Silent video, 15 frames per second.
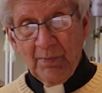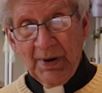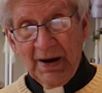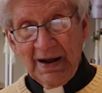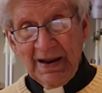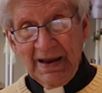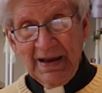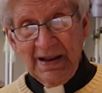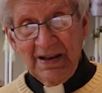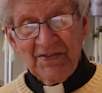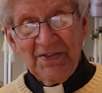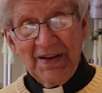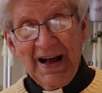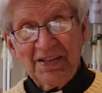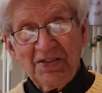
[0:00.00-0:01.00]
but it
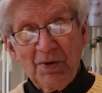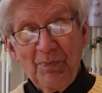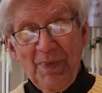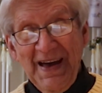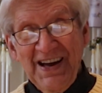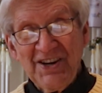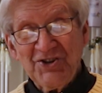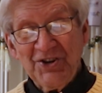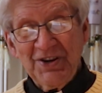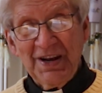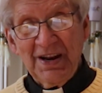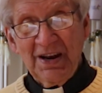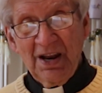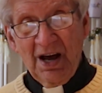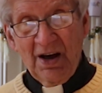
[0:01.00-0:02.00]
is not the
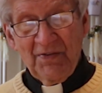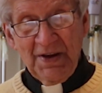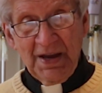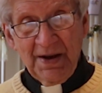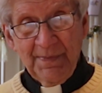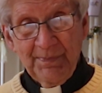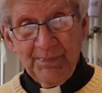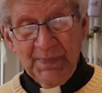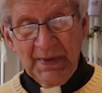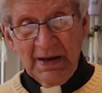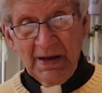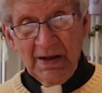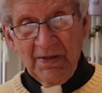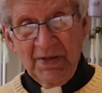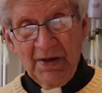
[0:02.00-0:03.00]
passionate loving
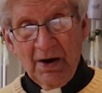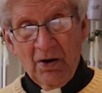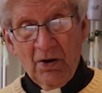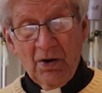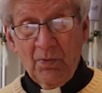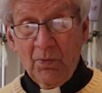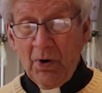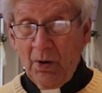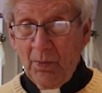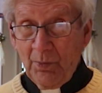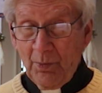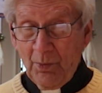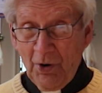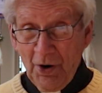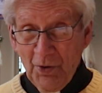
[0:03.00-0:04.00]
or
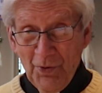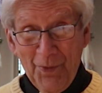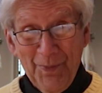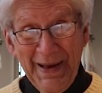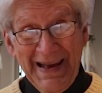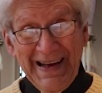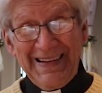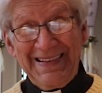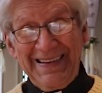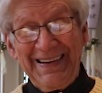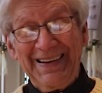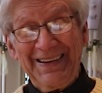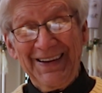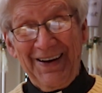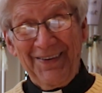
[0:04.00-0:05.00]
more
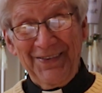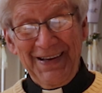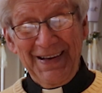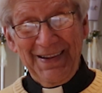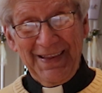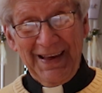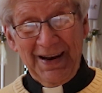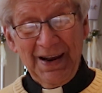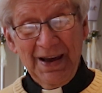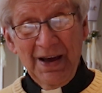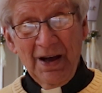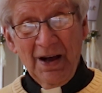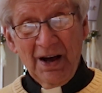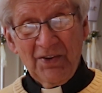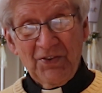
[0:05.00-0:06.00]
romantic loving that
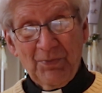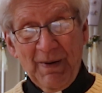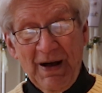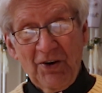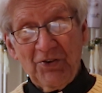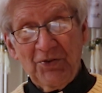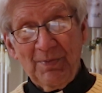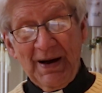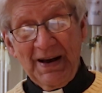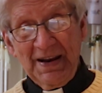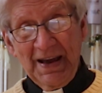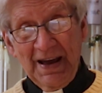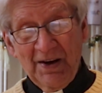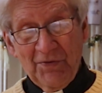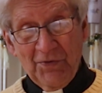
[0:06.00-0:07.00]
a spouse
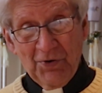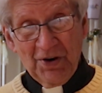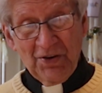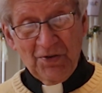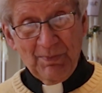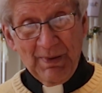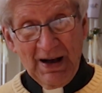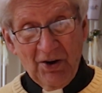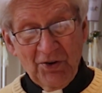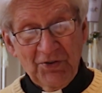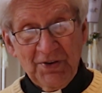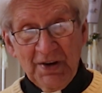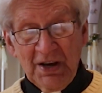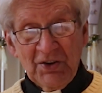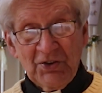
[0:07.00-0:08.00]
might have for a
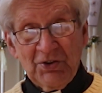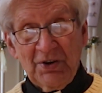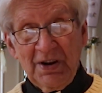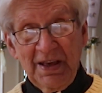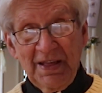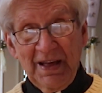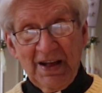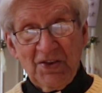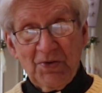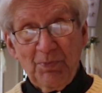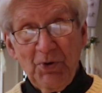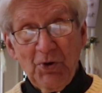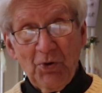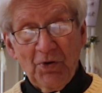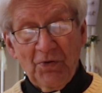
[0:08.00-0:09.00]
spouse. Certainly that's
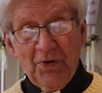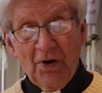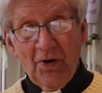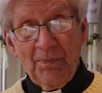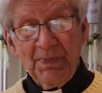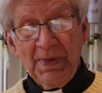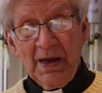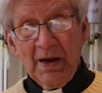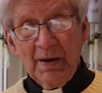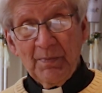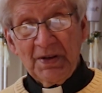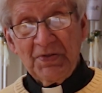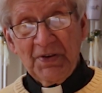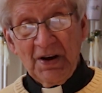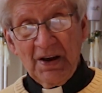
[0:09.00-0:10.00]
beautiful,
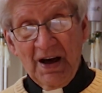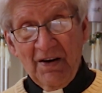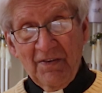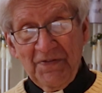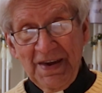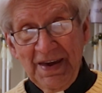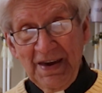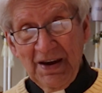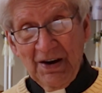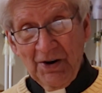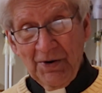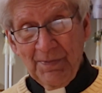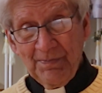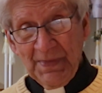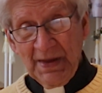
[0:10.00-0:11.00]
but the love
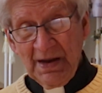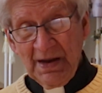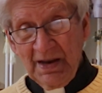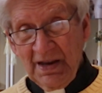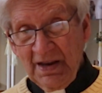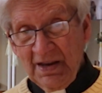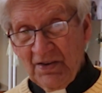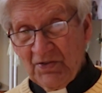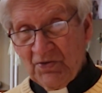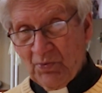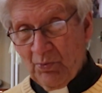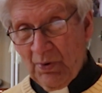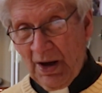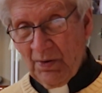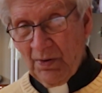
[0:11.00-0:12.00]
here
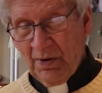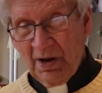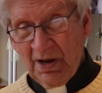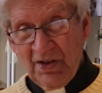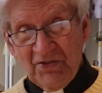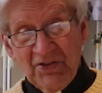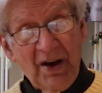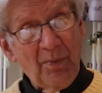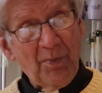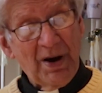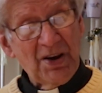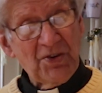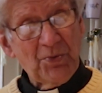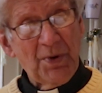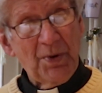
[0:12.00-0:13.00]
is what in some
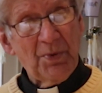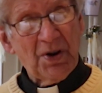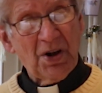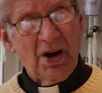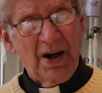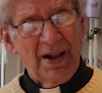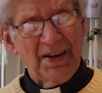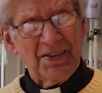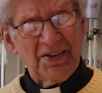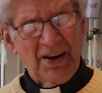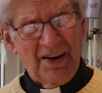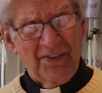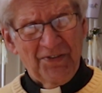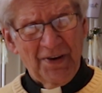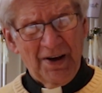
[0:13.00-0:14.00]
ways we would call a
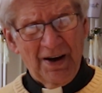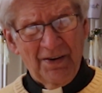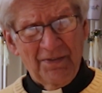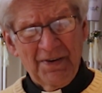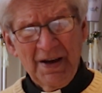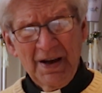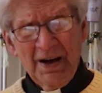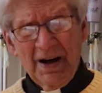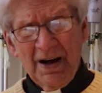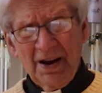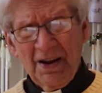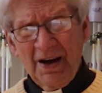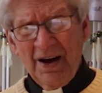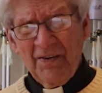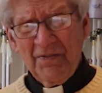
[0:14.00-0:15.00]
tough love,
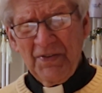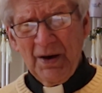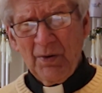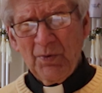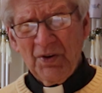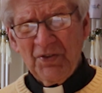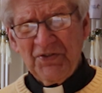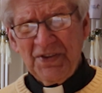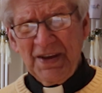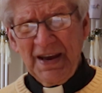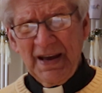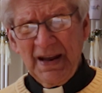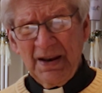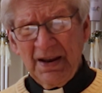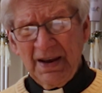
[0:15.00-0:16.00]
a love that will
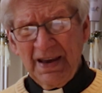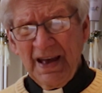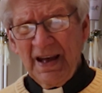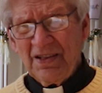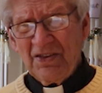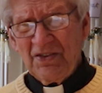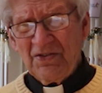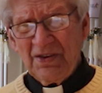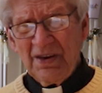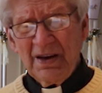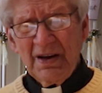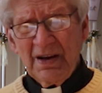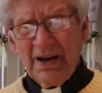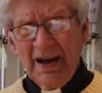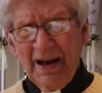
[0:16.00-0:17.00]
stand against
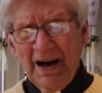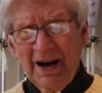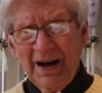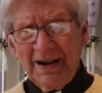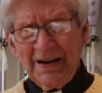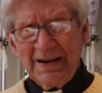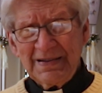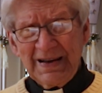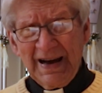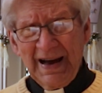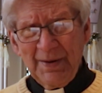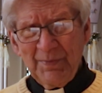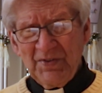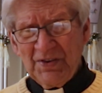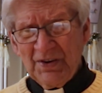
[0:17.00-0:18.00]

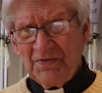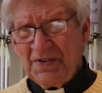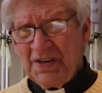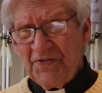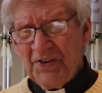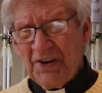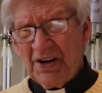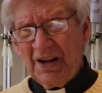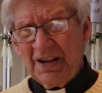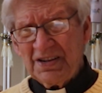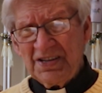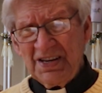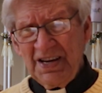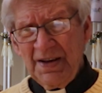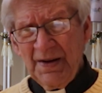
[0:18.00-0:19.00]
times of
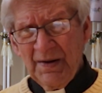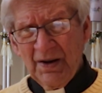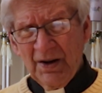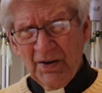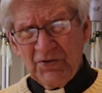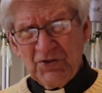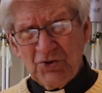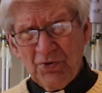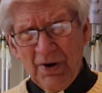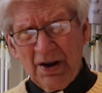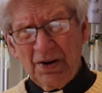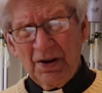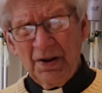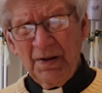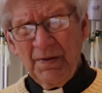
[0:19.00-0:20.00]
difficulty, of
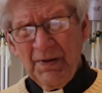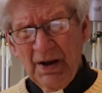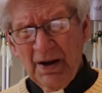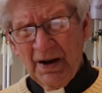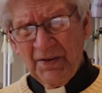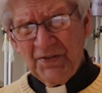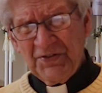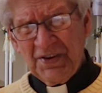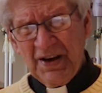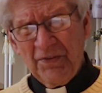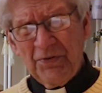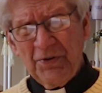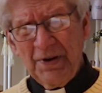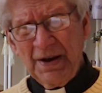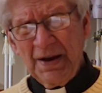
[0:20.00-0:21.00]
struggle, of
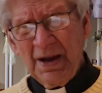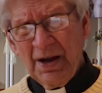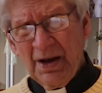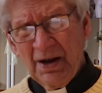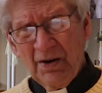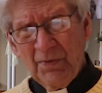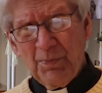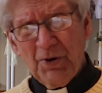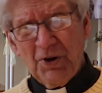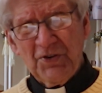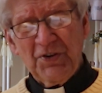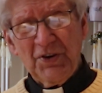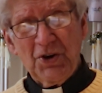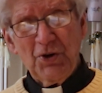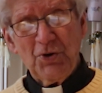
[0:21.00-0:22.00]
suffering, of
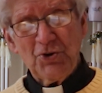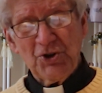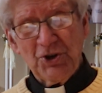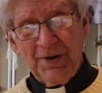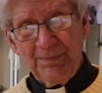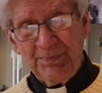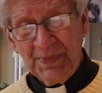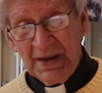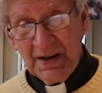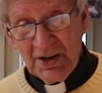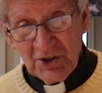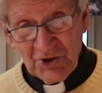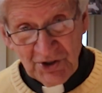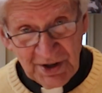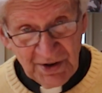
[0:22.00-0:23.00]
persecution.
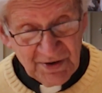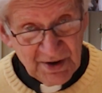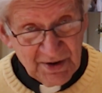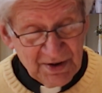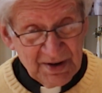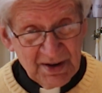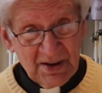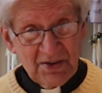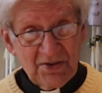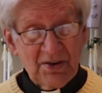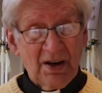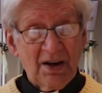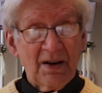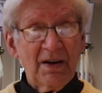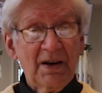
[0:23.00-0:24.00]
Jesus is
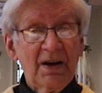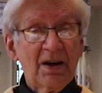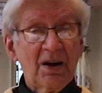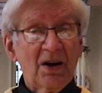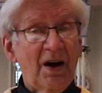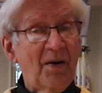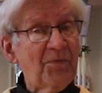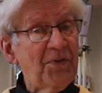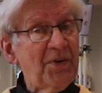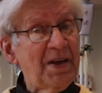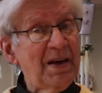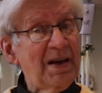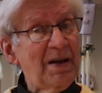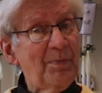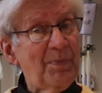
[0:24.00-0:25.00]

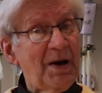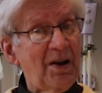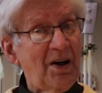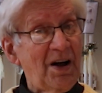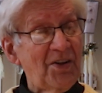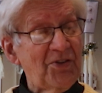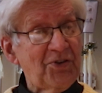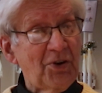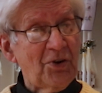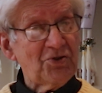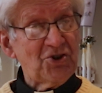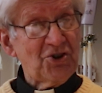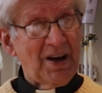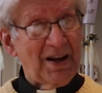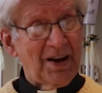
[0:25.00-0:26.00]
comforting but also
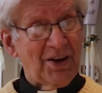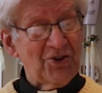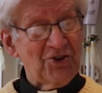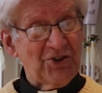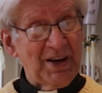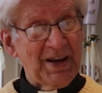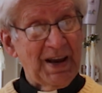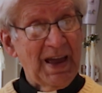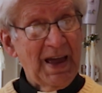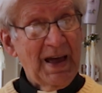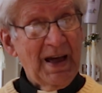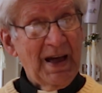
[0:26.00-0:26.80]
challenging